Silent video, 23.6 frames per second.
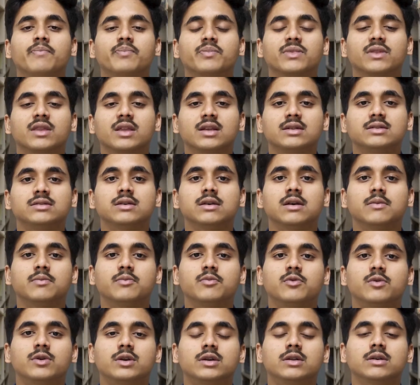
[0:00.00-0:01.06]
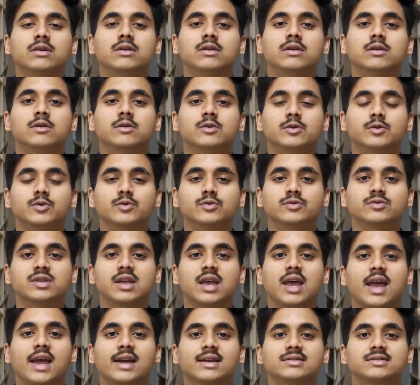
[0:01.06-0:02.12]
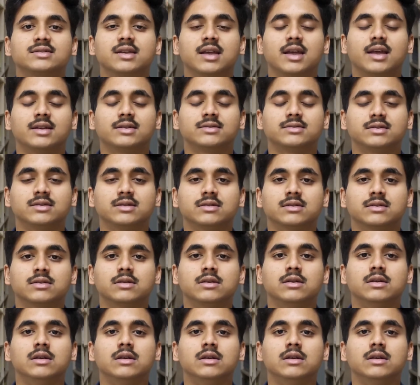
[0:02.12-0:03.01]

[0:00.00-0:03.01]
These upward grooves act as the